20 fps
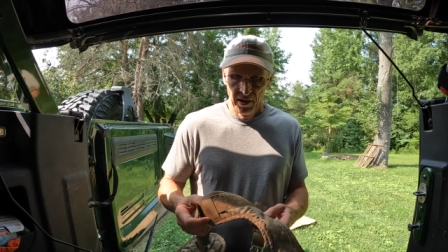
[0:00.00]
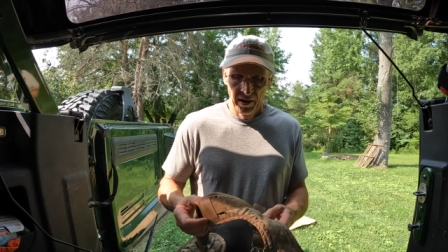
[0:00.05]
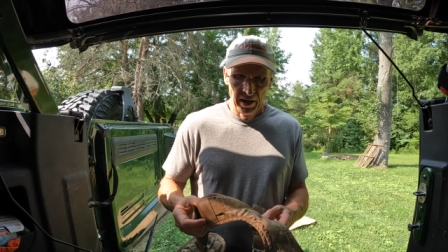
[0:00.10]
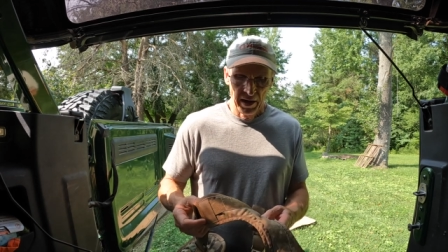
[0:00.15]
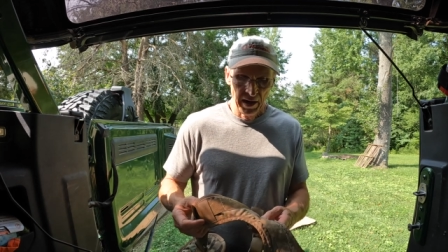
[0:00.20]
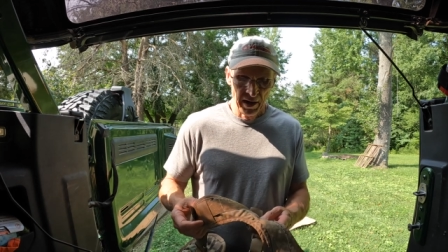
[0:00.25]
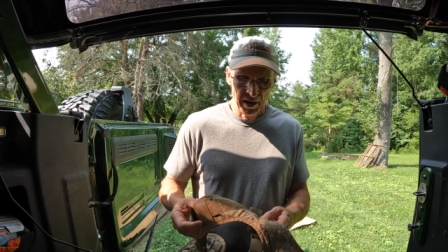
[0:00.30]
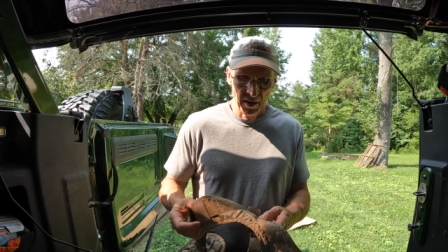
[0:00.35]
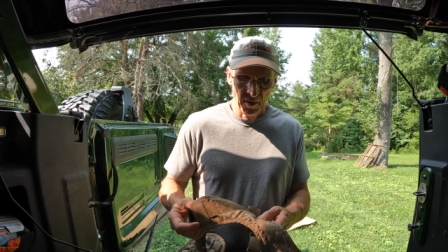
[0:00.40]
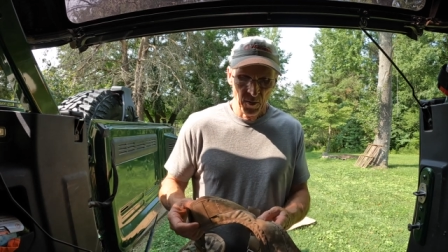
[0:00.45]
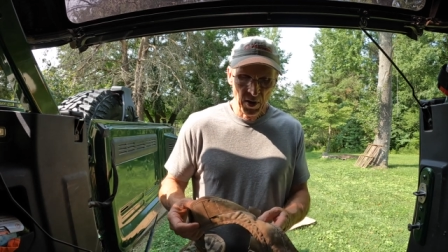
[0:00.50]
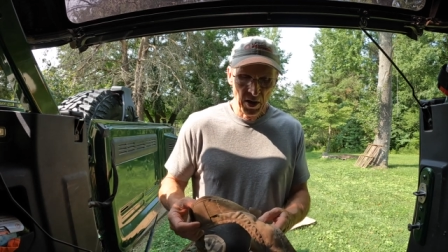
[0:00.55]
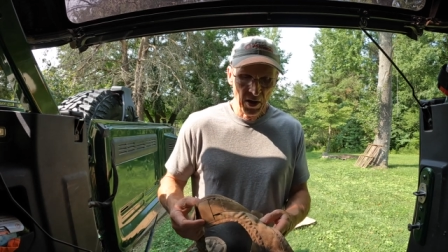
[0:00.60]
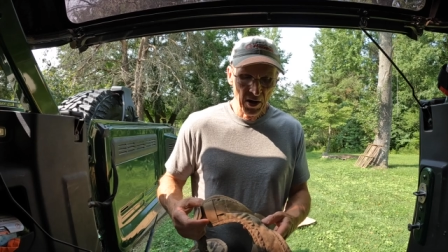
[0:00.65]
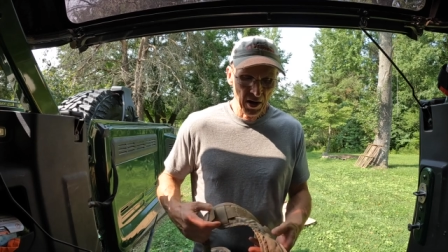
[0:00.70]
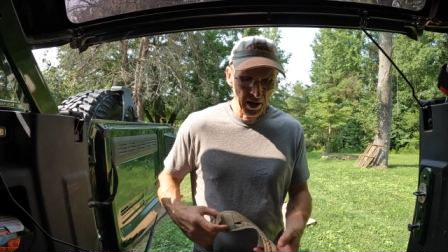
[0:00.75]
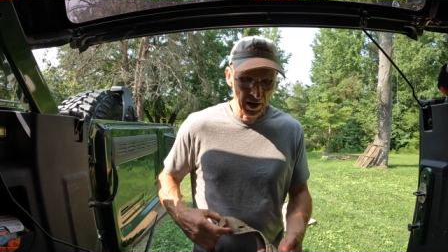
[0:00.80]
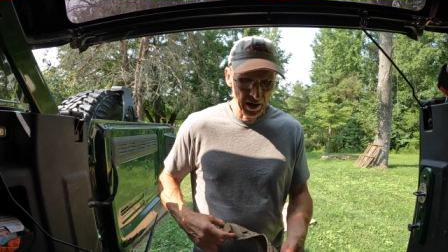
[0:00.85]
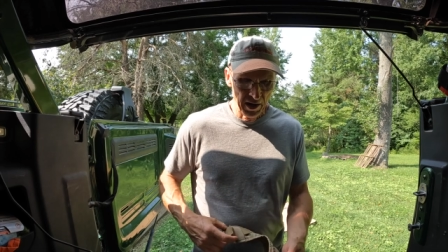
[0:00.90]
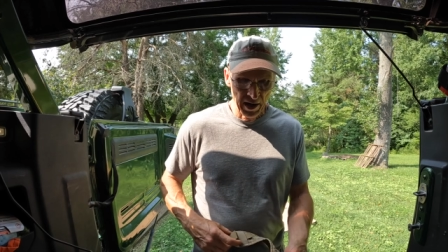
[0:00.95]
get in the
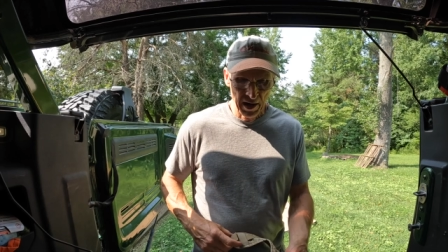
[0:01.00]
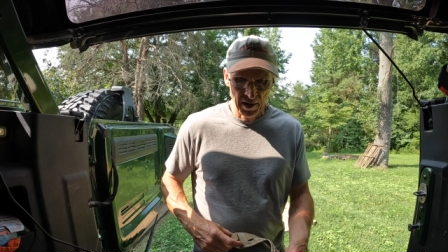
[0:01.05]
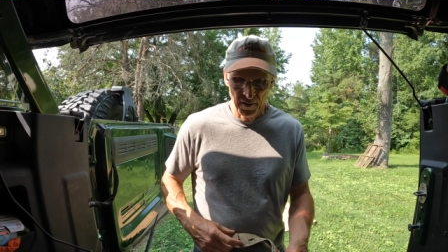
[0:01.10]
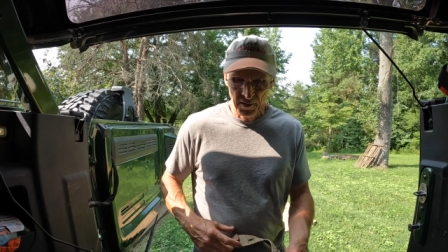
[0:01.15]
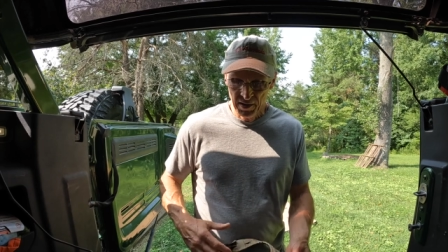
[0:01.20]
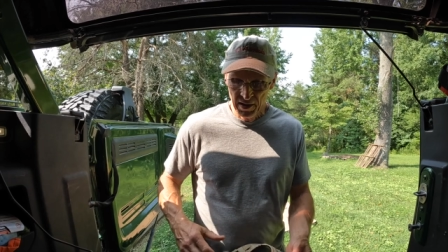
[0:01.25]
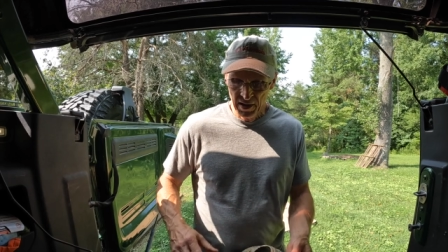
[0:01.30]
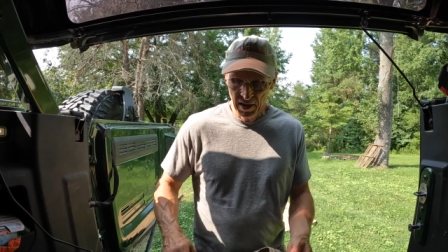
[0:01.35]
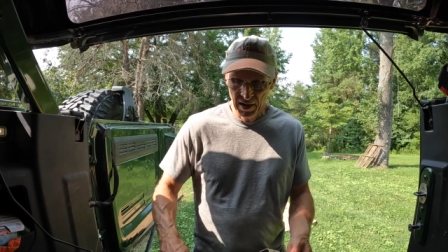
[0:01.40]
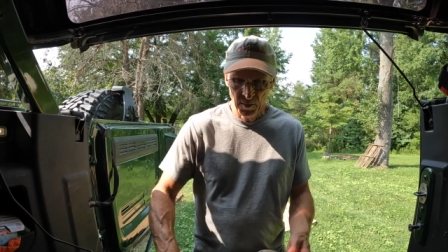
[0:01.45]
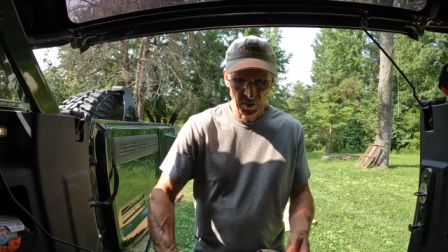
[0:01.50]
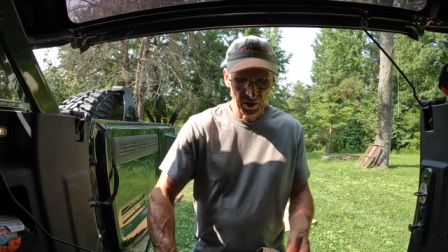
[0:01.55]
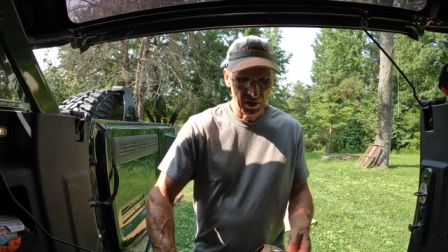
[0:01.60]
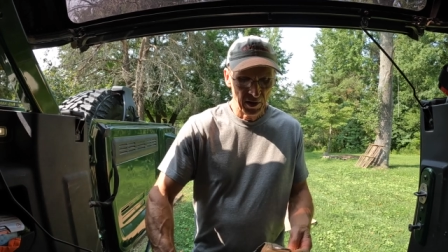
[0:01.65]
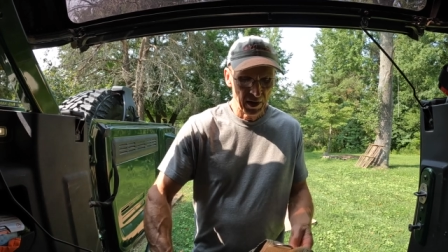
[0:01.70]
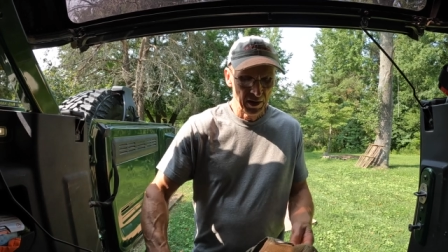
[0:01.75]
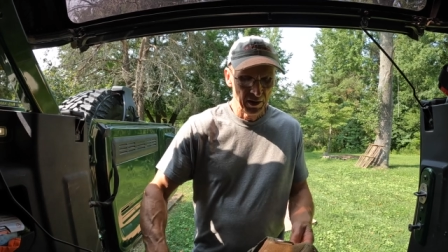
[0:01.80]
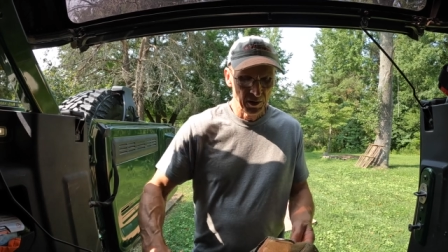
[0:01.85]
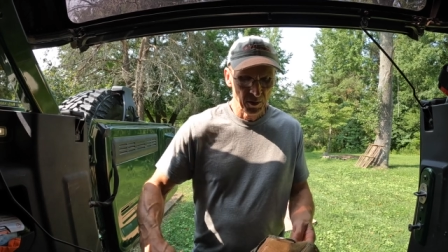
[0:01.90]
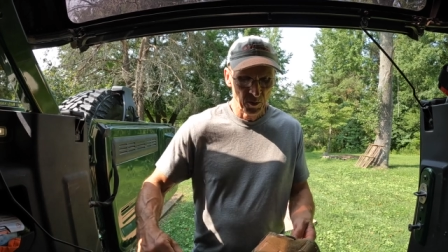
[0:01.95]
mud and everything, but
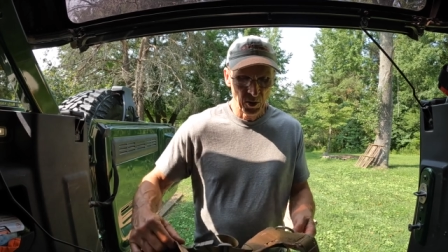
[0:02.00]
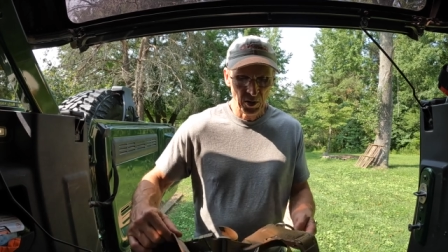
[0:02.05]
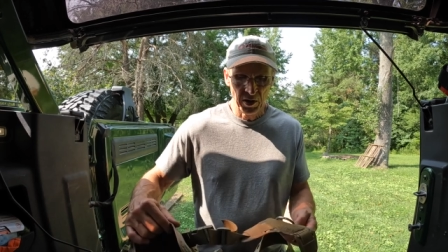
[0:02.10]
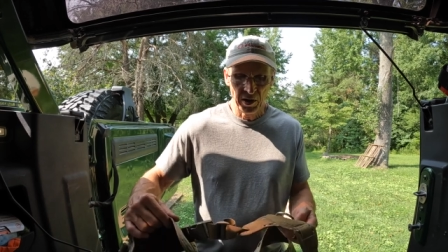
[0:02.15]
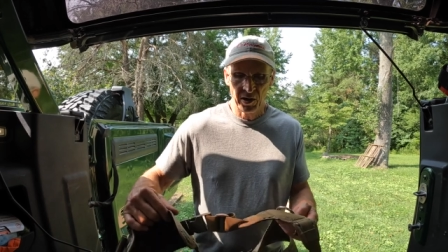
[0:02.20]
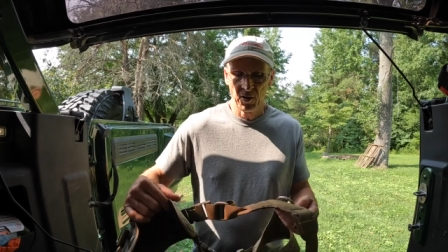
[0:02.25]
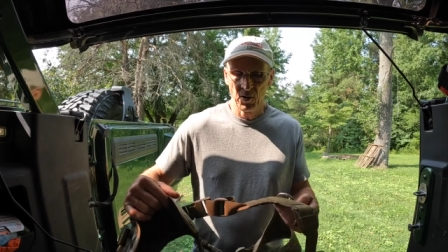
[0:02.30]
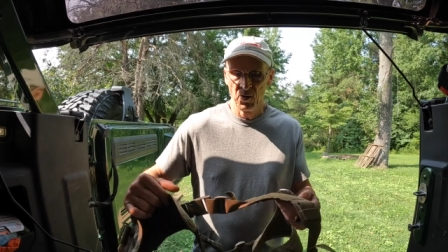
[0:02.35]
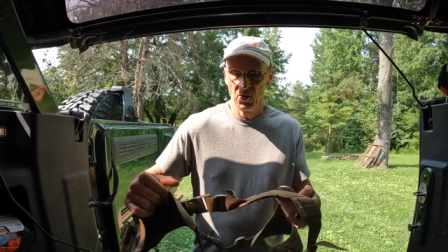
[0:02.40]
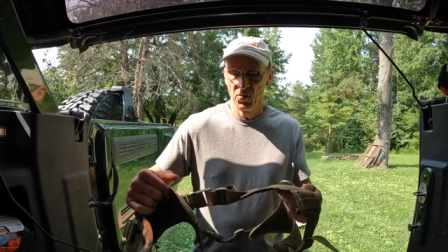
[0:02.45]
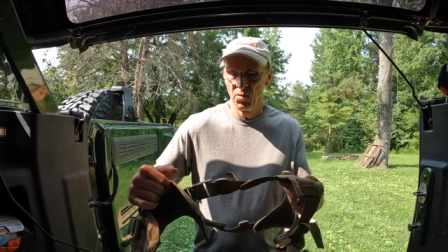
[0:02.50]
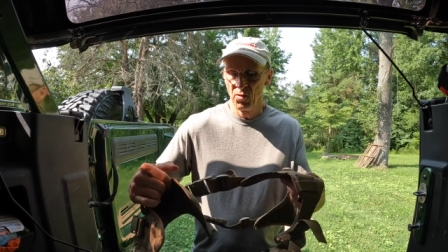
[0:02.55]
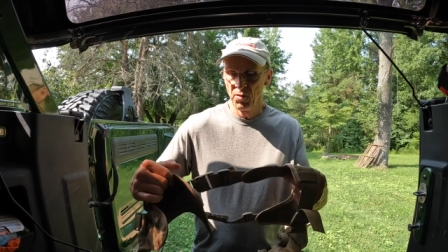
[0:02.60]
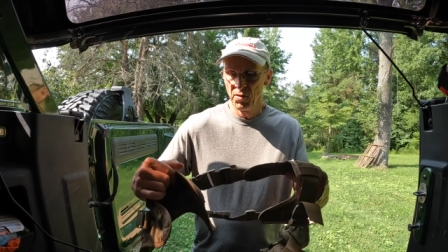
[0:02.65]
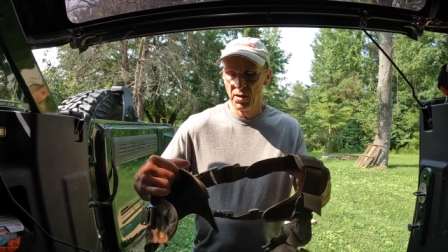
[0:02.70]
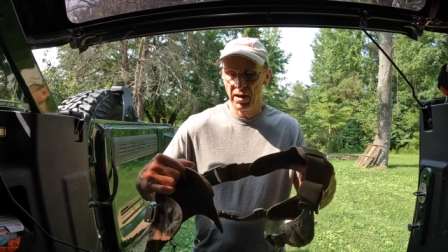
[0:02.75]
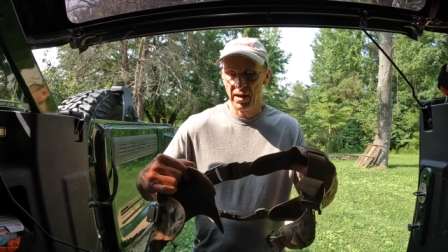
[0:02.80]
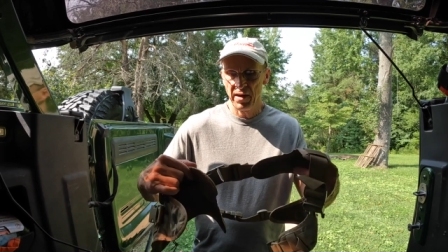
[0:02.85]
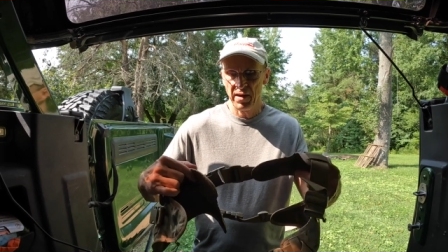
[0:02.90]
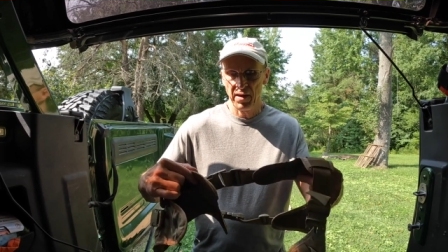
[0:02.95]
these are pretty cool.
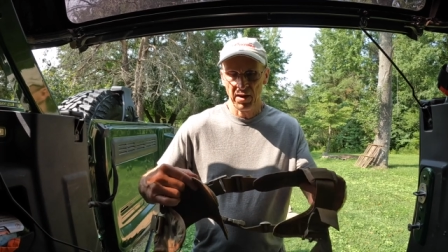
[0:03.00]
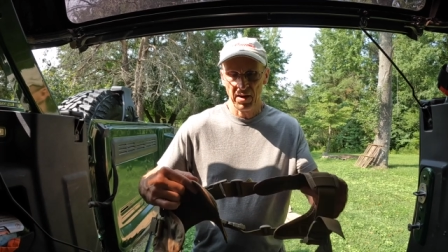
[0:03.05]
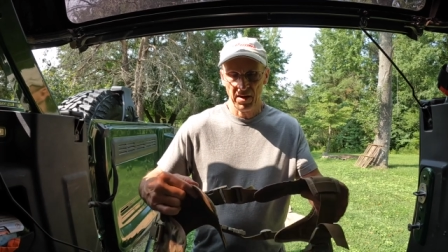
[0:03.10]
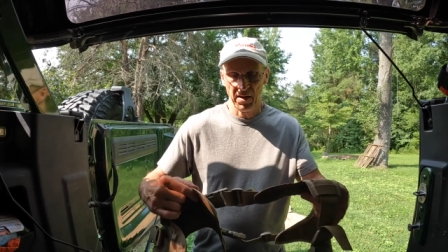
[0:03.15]
They